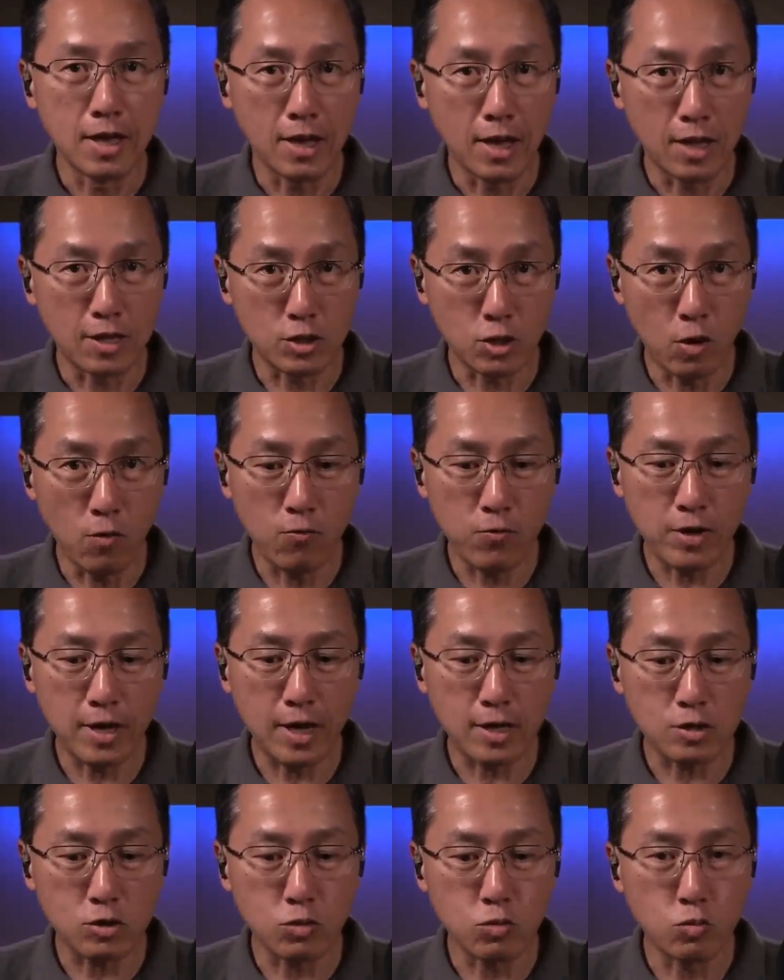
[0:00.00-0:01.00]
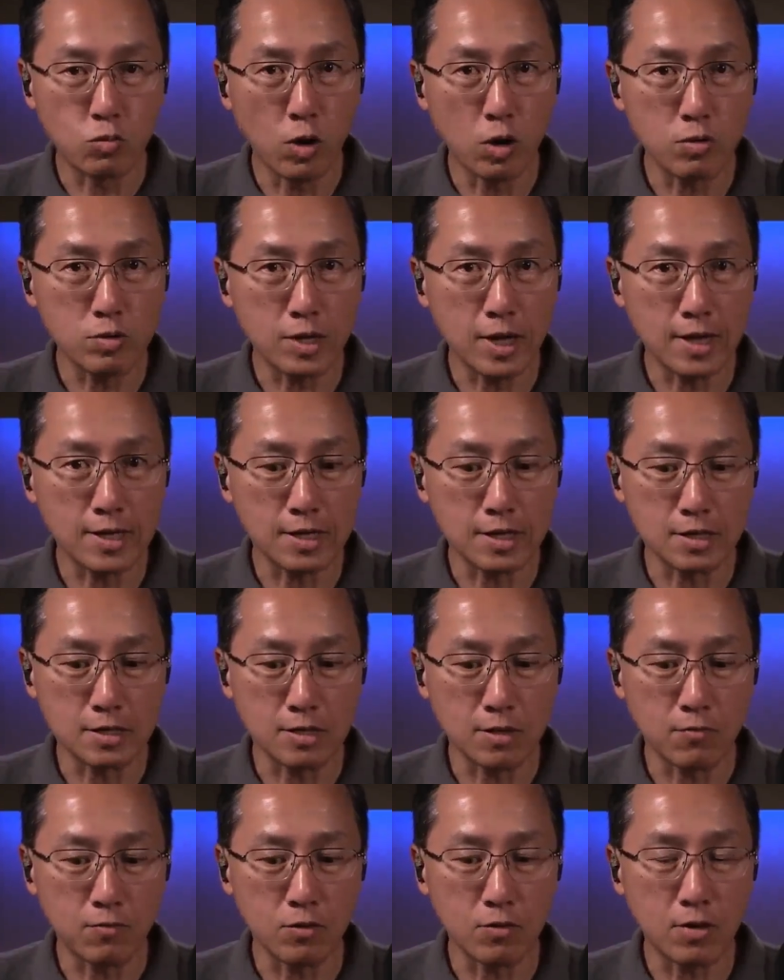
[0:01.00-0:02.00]
And don't forget to rotate
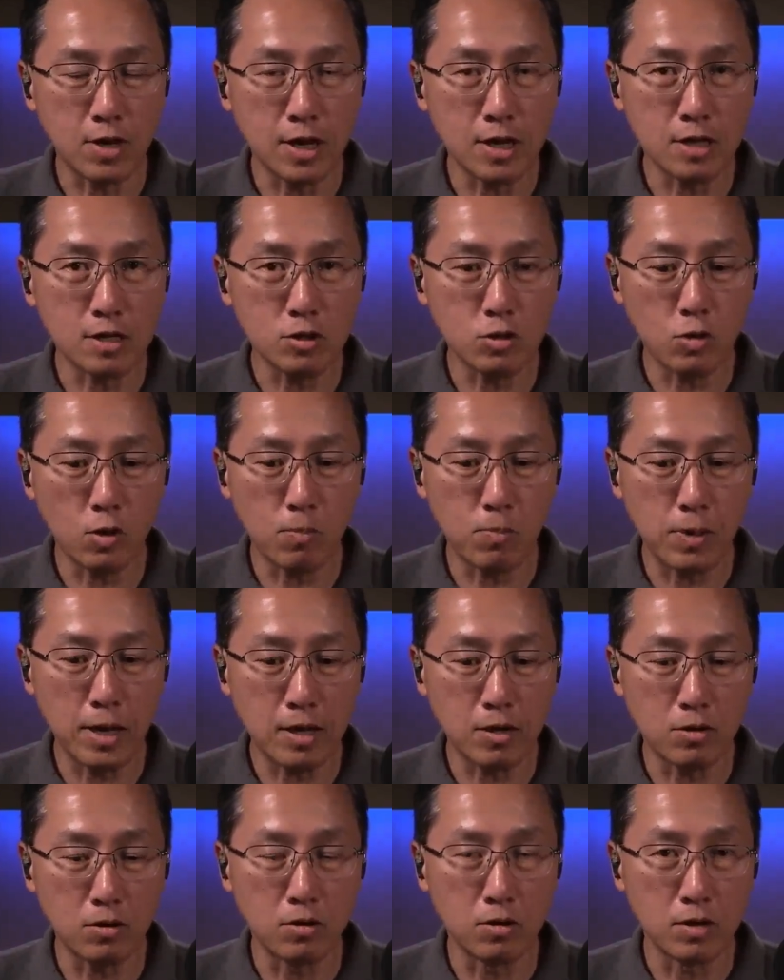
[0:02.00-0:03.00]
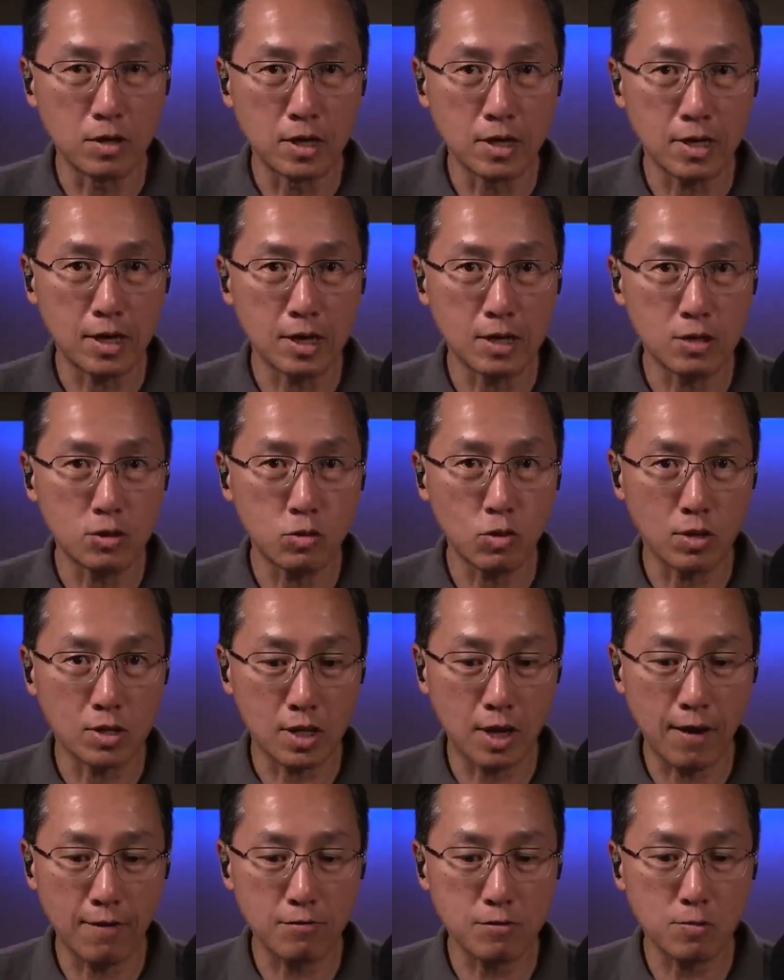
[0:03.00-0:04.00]
this. If you get into a pickle and get into a
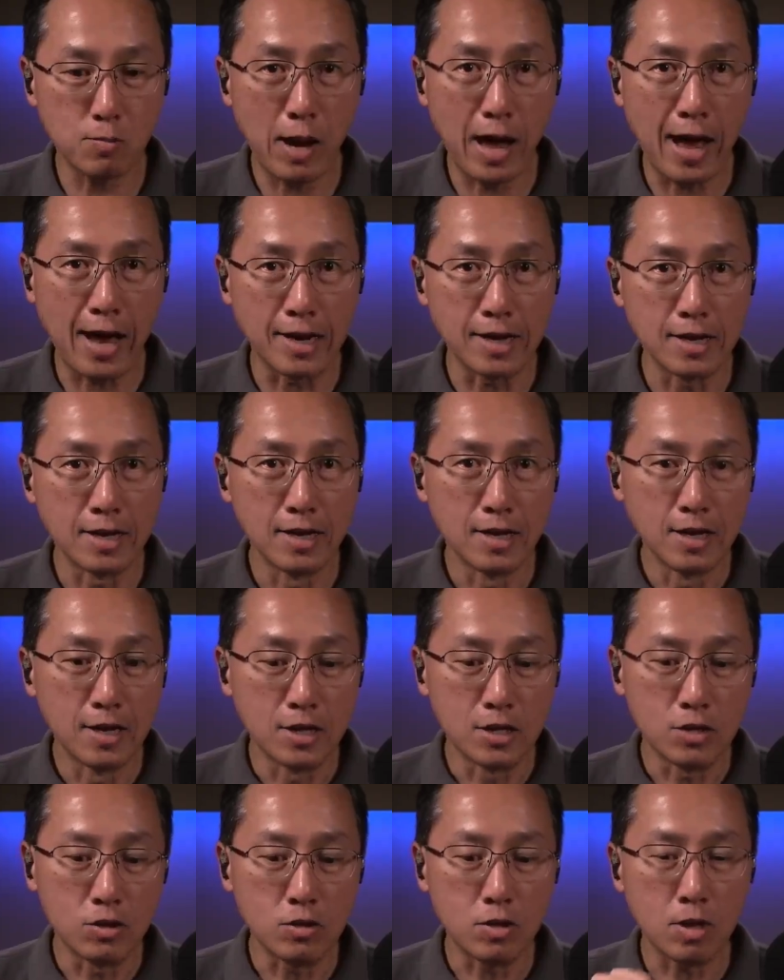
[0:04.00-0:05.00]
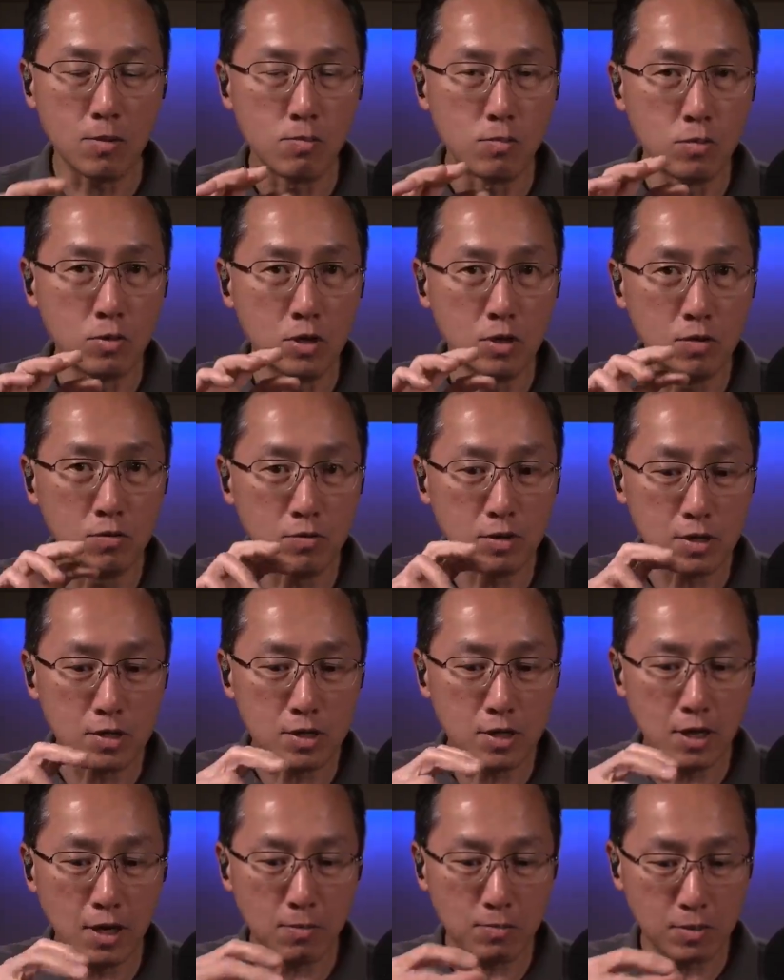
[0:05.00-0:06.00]
tough spot, you can move the
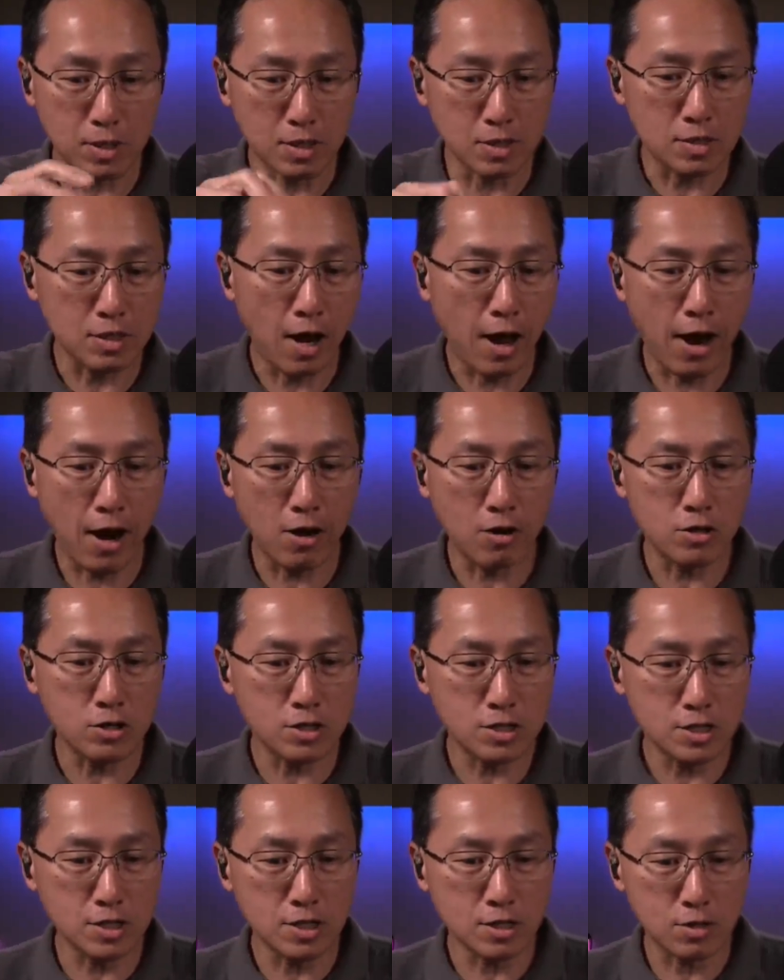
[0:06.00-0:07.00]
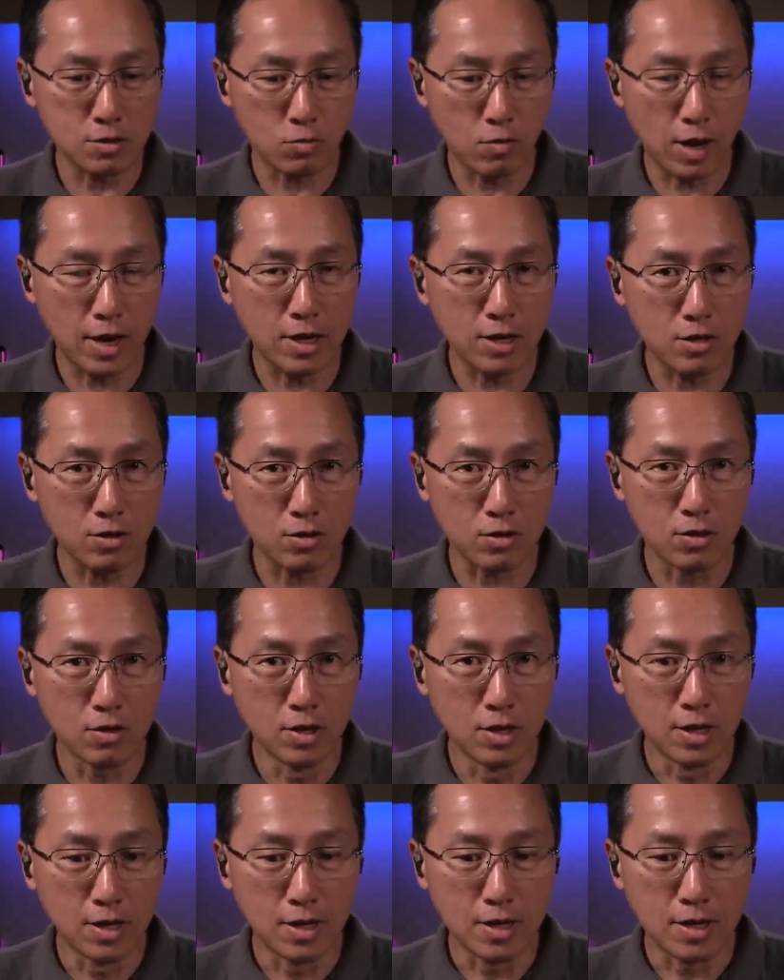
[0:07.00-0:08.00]
tip, the entire sheath right here,
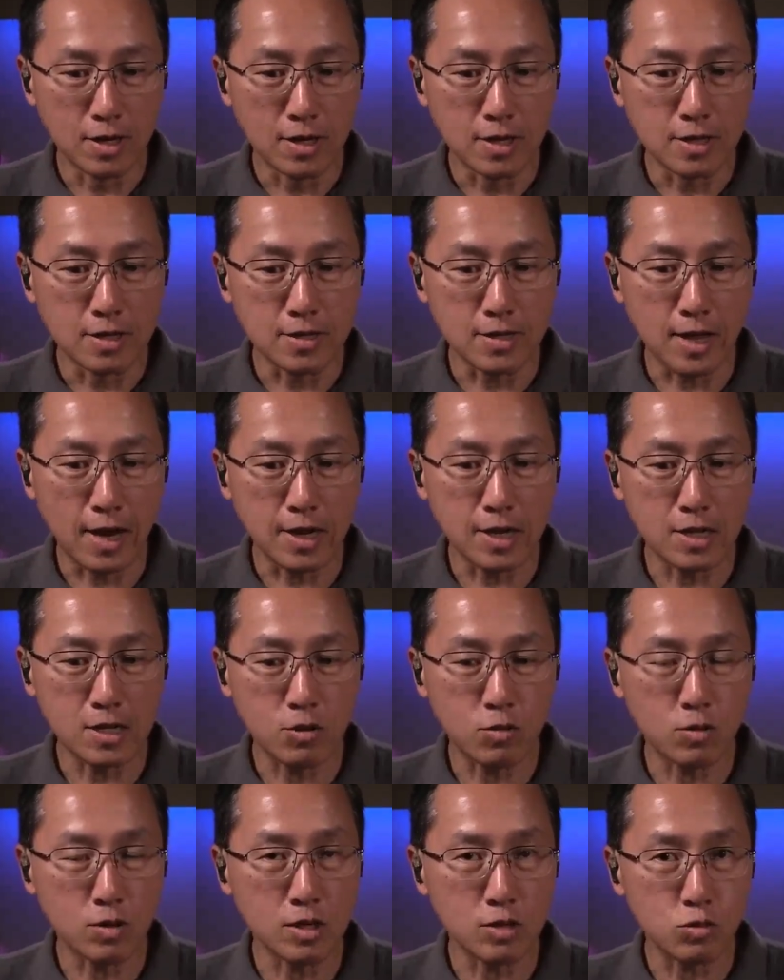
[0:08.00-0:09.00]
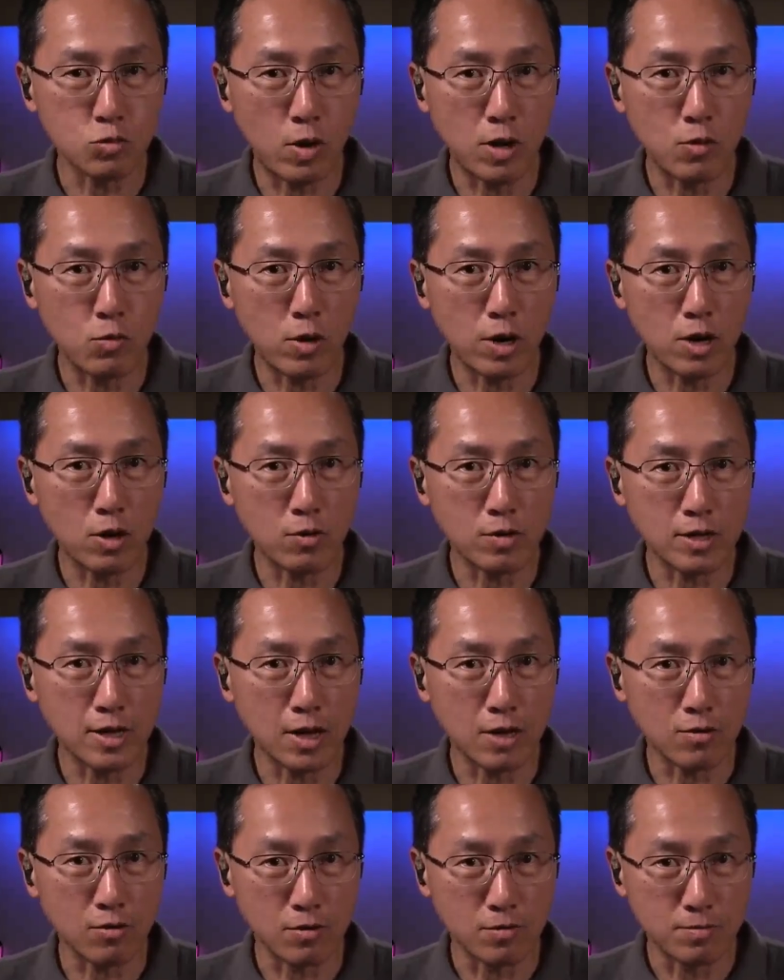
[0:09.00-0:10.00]
90 degrees one way or the
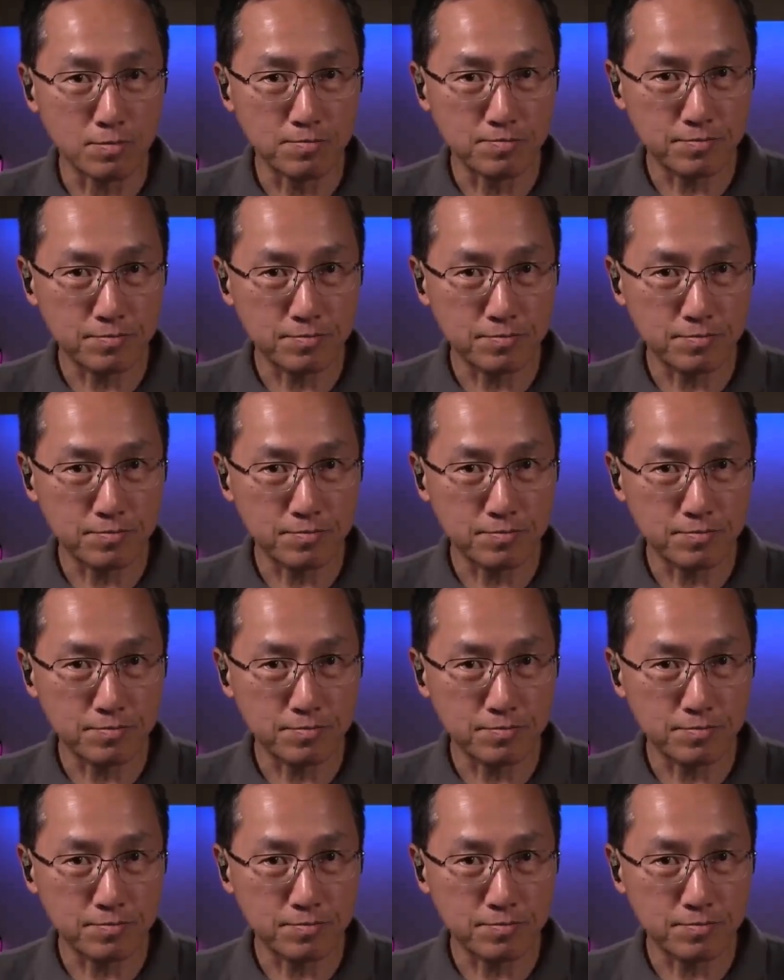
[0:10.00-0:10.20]
other.